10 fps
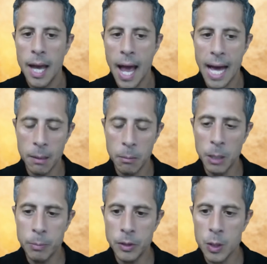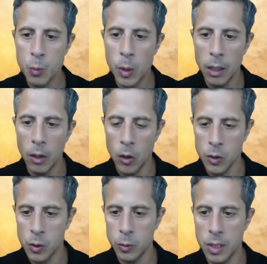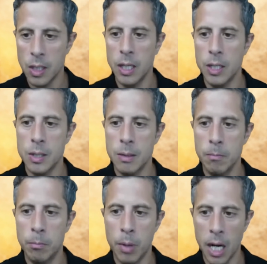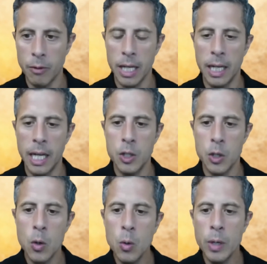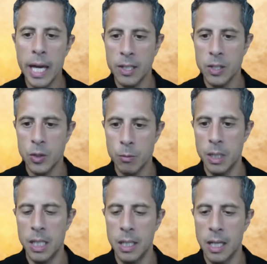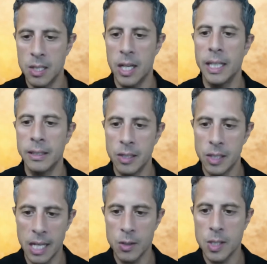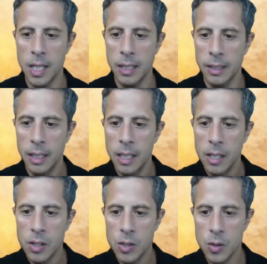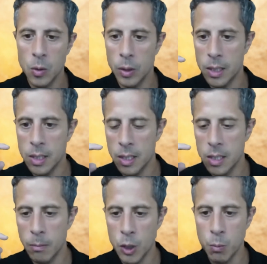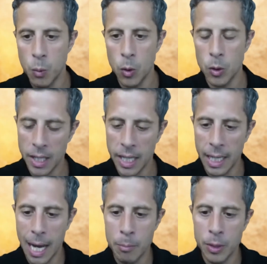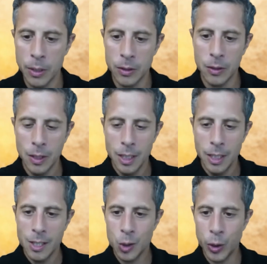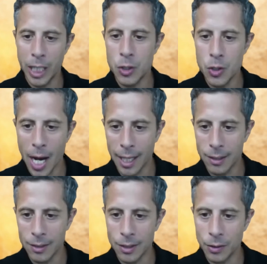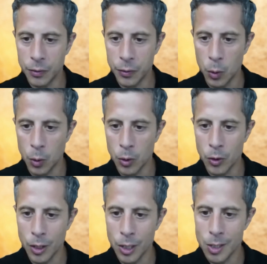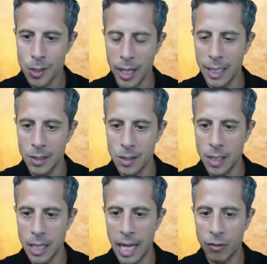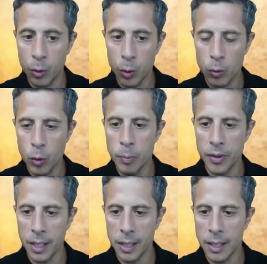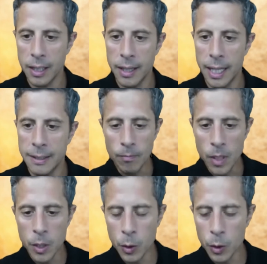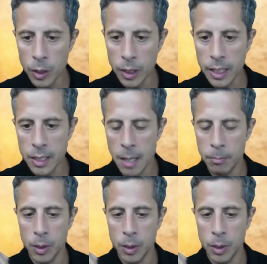And the money printer as well also decides by regulation who gets to be a scientist, as you said. So it's a much more elaborate straitjacket for science and for groupthink, in that you look at the example